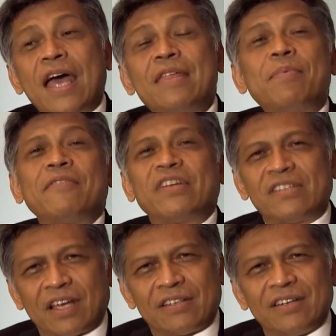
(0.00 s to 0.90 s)
and the
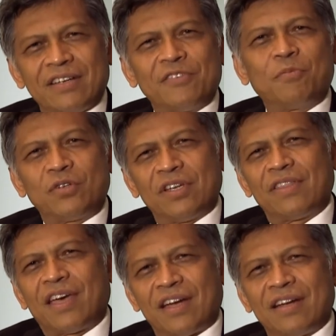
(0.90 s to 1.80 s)
private sector is
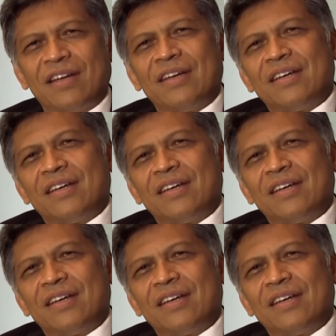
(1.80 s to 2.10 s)
putting their